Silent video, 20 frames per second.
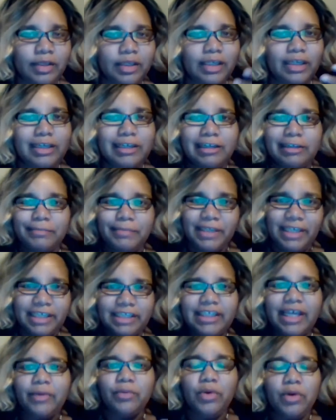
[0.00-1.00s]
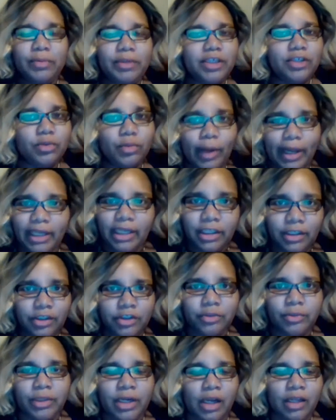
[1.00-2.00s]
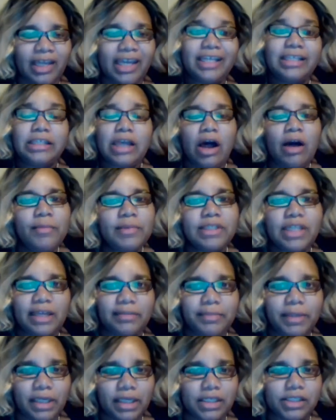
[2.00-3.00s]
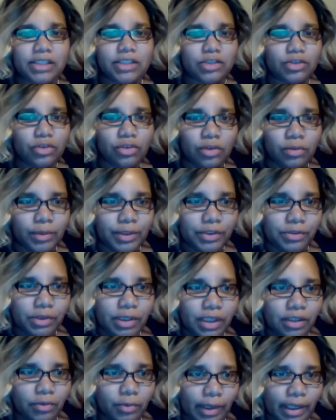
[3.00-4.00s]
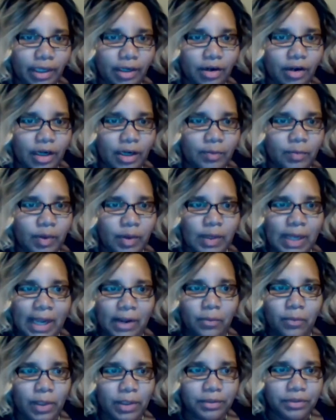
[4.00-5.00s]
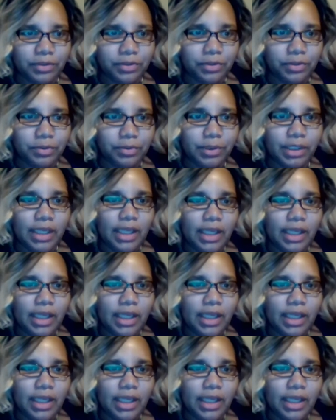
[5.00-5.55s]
because they will be grading you and all that. It's almost like being in school where you get graded on how well you do.